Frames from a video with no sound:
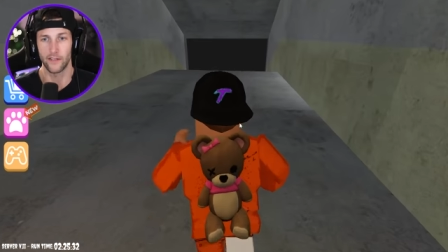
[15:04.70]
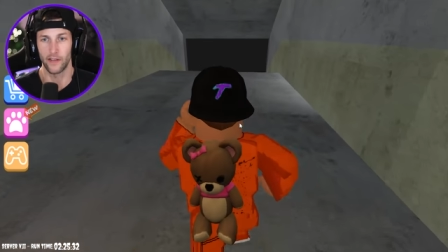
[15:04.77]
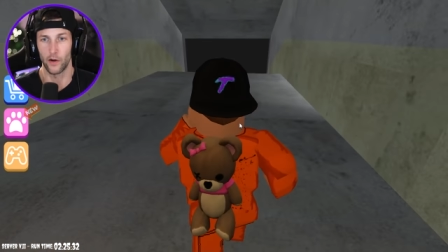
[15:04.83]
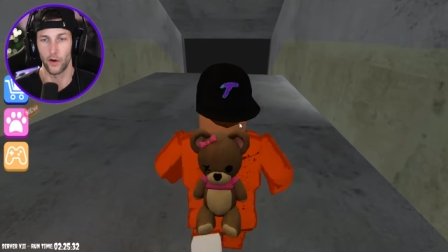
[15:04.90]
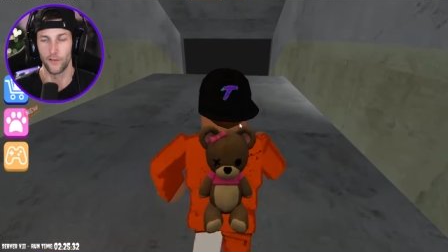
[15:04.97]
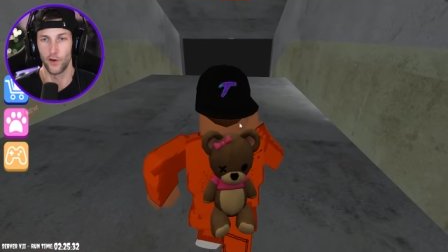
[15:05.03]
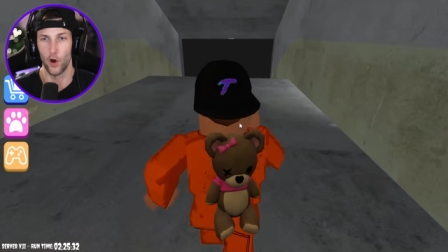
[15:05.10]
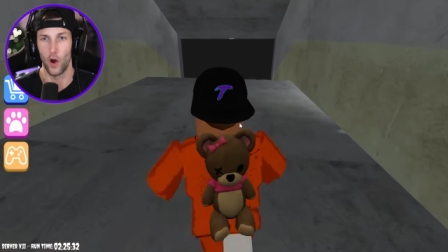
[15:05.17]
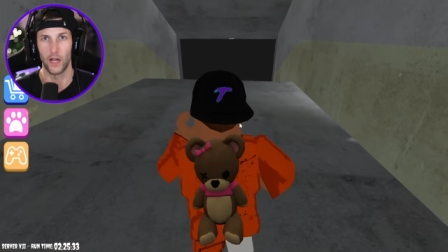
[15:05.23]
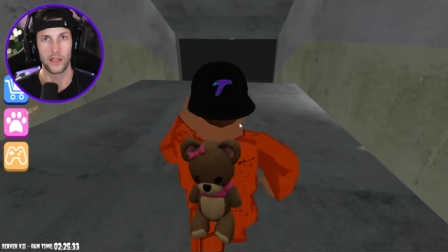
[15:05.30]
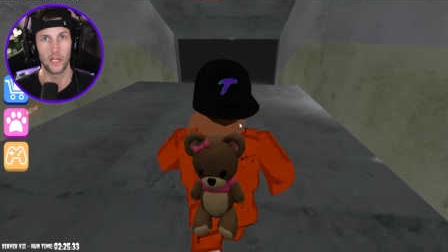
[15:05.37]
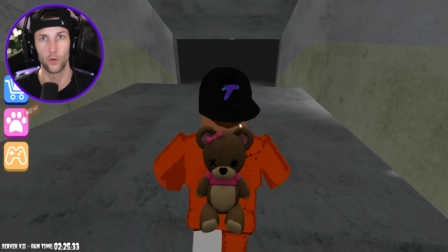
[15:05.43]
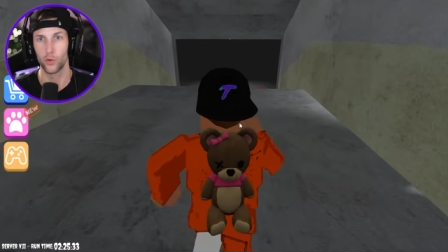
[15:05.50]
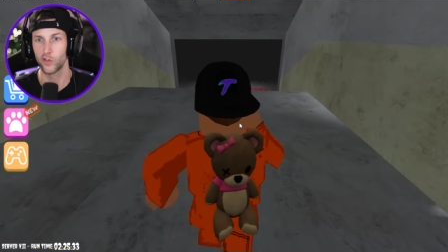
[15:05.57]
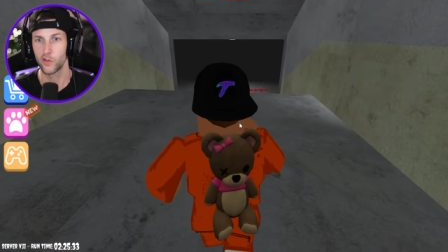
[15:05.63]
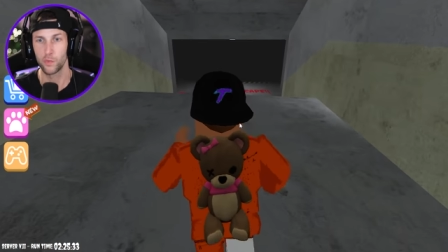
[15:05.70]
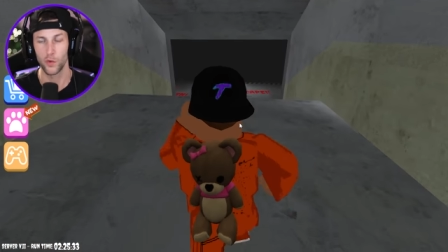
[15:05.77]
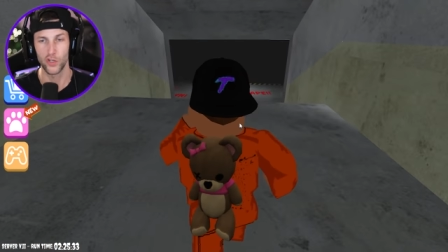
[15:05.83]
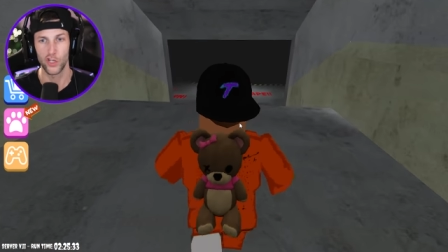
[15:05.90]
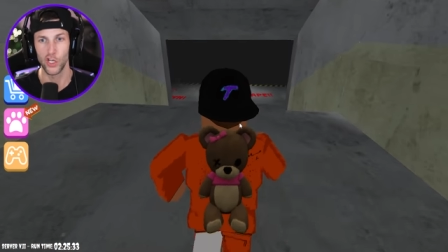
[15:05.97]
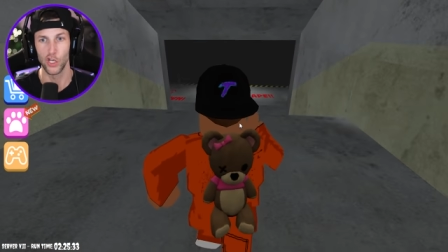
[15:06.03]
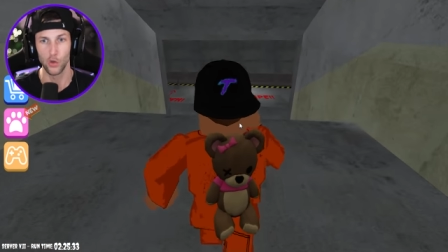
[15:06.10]
guys, I don't even know. I think we're
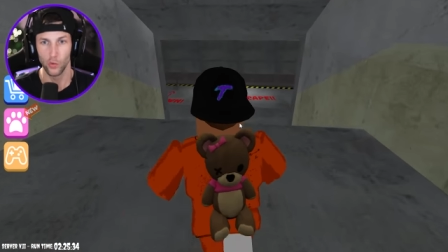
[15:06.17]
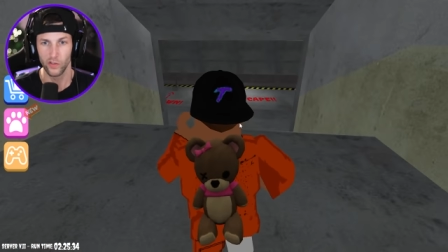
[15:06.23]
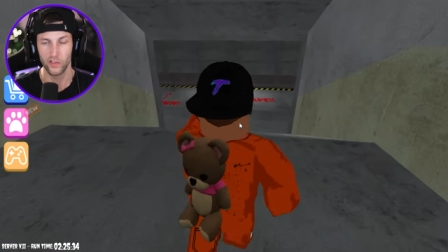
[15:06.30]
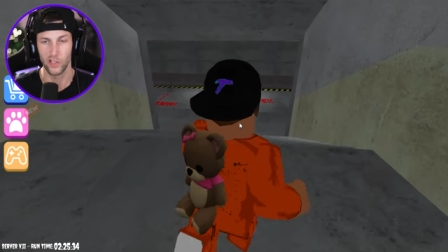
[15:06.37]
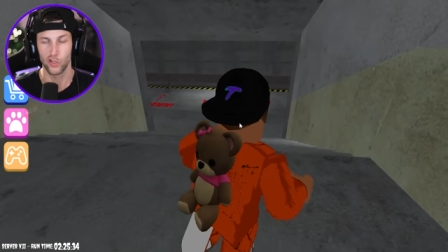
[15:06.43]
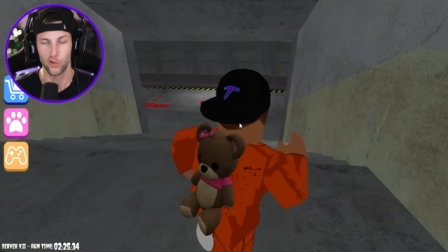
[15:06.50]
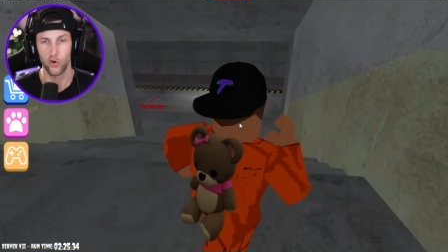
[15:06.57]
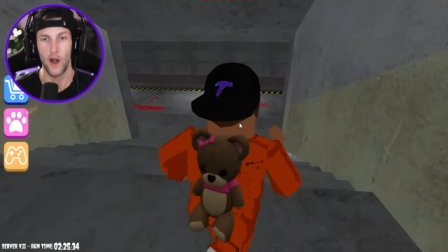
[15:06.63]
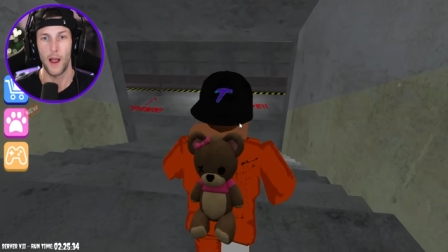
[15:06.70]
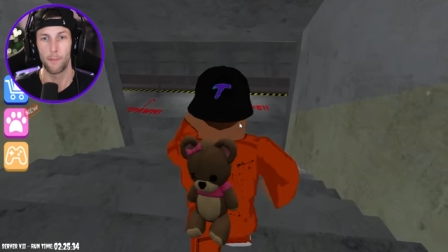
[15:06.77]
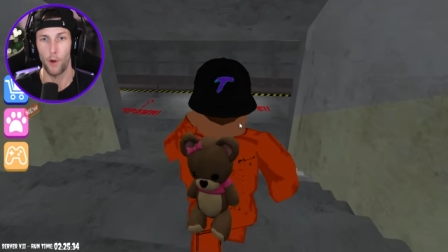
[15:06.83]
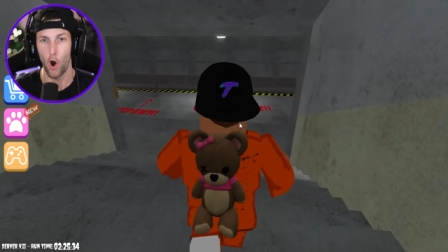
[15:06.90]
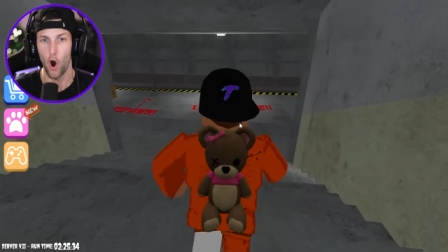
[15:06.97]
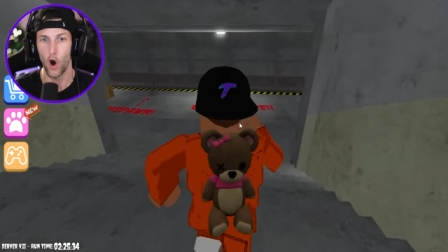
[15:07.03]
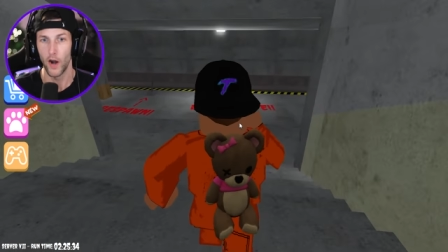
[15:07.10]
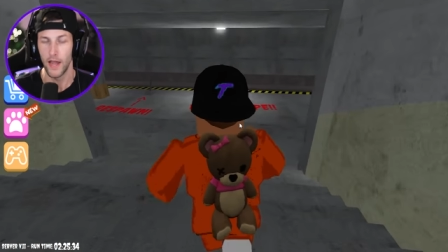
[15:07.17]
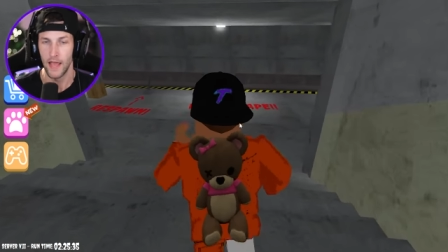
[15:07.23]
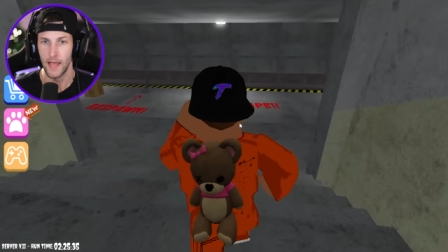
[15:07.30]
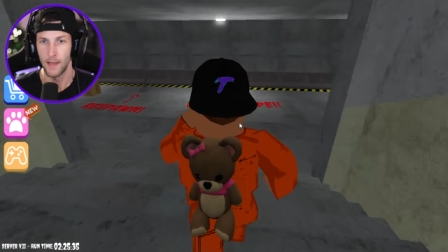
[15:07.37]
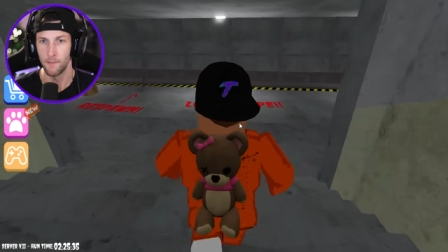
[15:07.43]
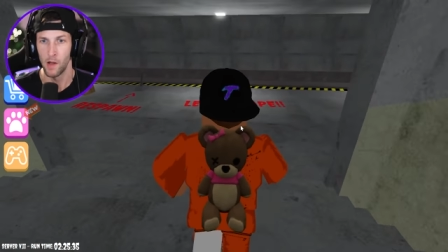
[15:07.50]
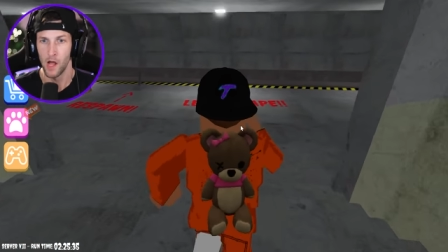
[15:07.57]
supposed to use the trap on
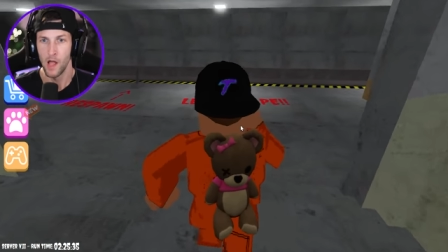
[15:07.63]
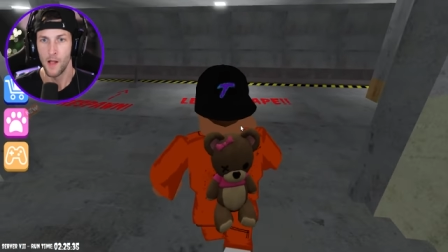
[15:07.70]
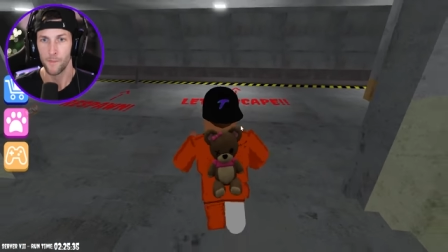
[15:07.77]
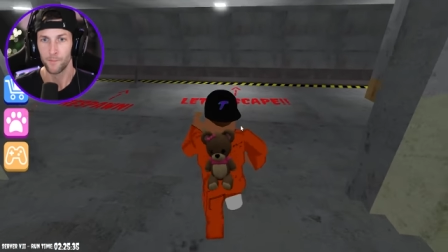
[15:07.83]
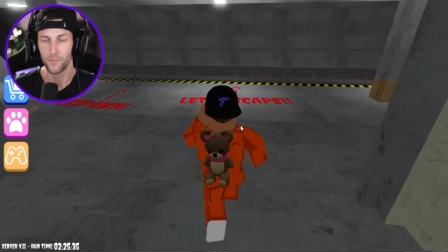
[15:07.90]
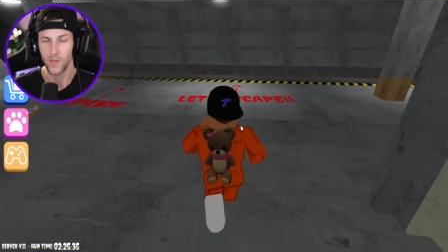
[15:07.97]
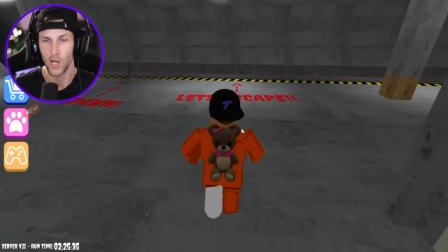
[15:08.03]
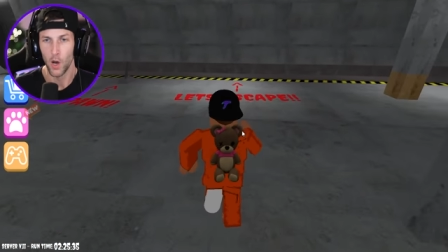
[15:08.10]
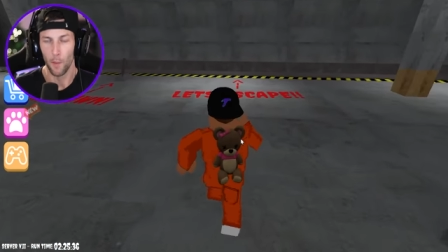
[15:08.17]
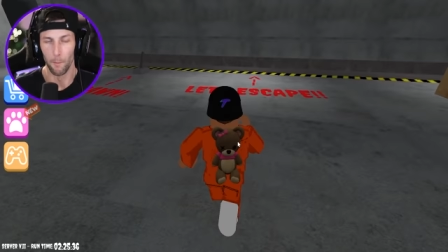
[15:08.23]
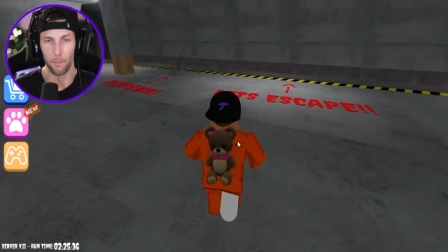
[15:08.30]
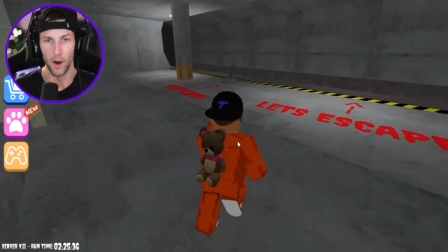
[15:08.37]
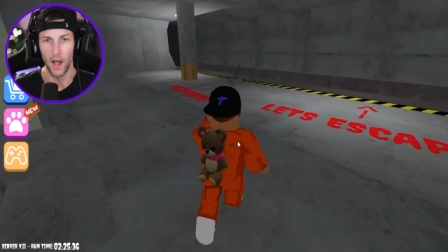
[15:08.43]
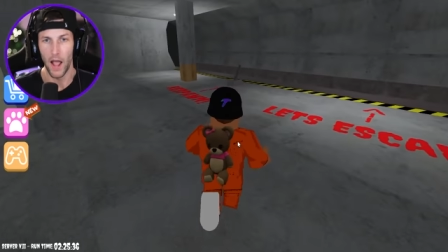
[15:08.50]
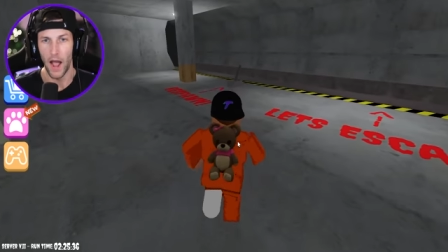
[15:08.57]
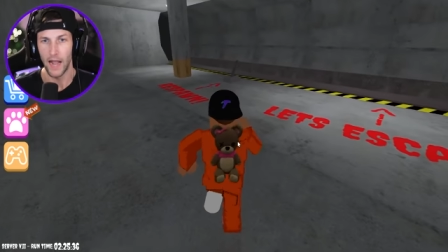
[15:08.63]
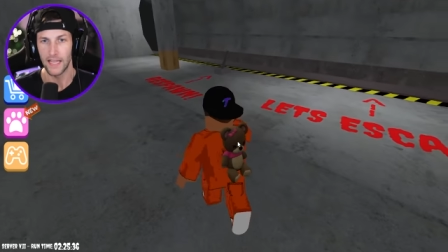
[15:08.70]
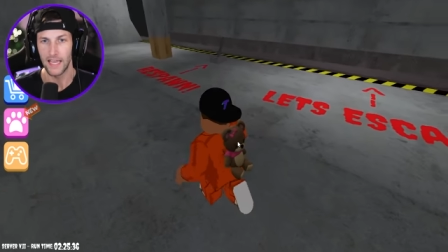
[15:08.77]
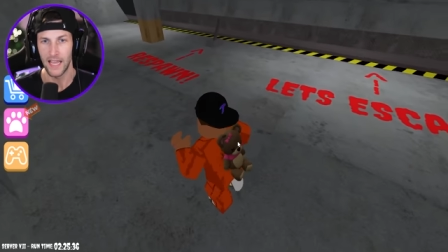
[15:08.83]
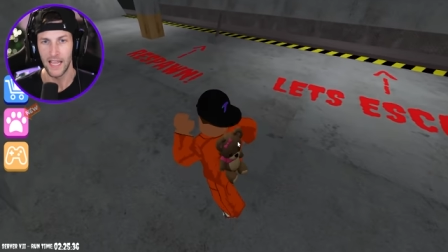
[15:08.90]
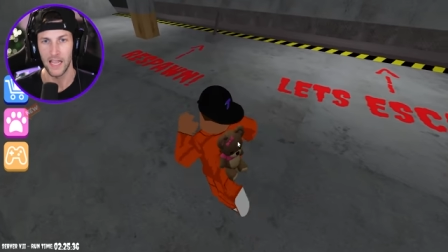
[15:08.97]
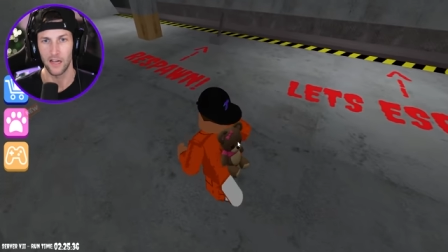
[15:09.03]
him, but I
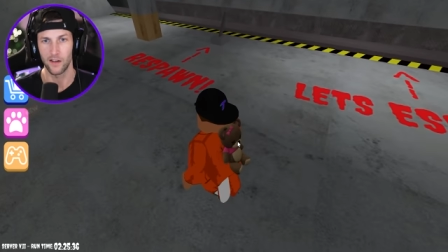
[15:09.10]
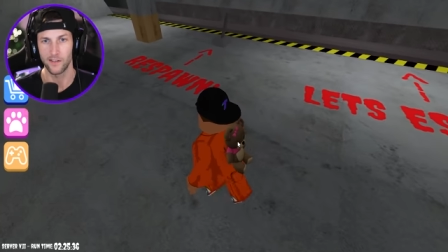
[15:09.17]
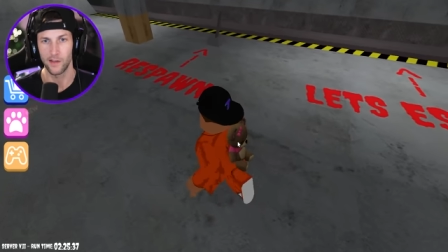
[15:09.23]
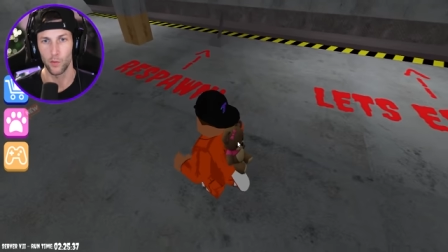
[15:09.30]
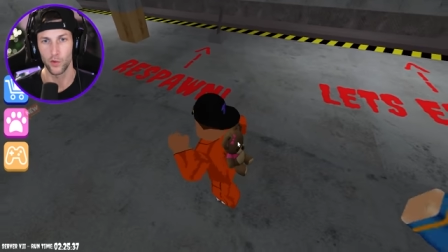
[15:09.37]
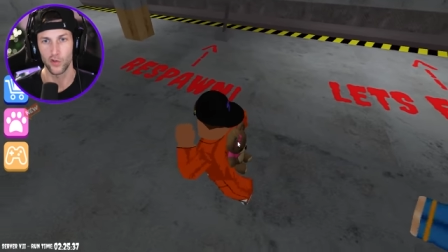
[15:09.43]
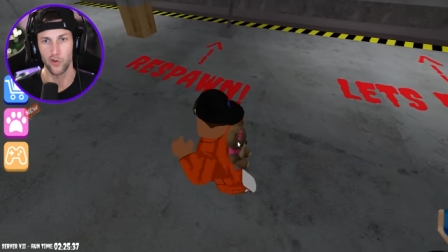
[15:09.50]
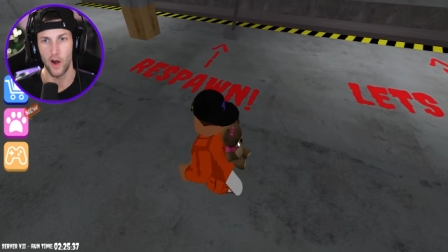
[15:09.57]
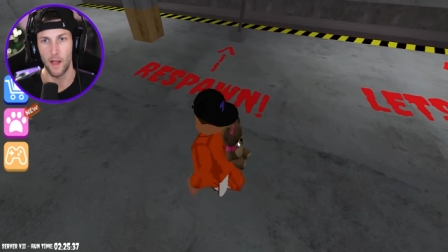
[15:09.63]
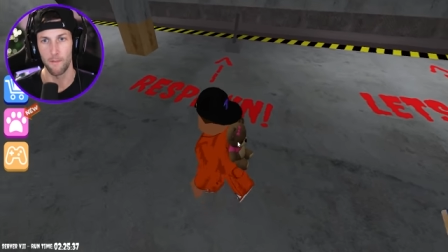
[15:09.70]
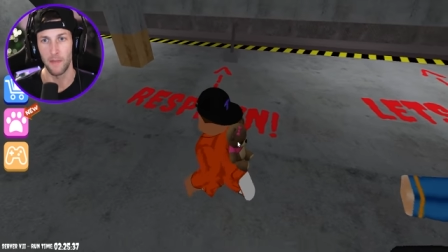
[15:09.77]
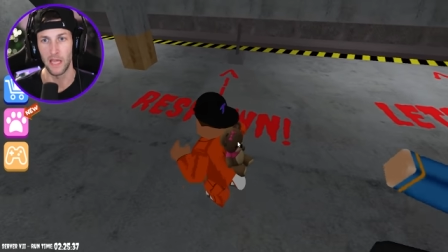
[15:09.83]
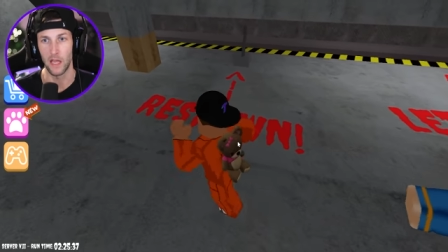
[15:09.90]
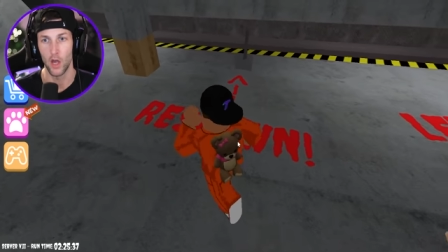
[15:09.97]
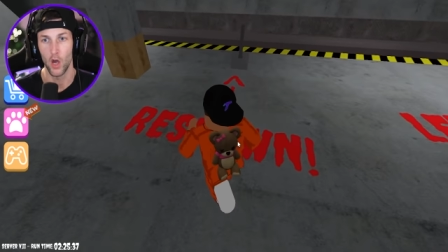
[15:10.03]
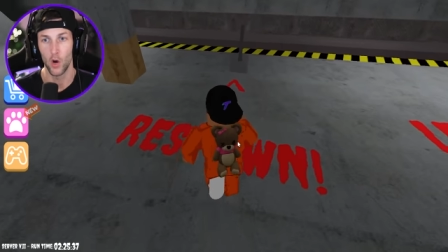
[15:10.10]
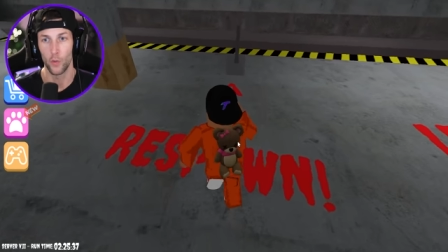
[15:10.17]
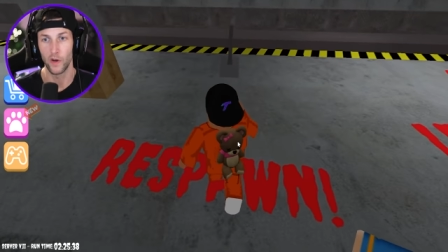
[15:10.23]
can't, because that would trap me.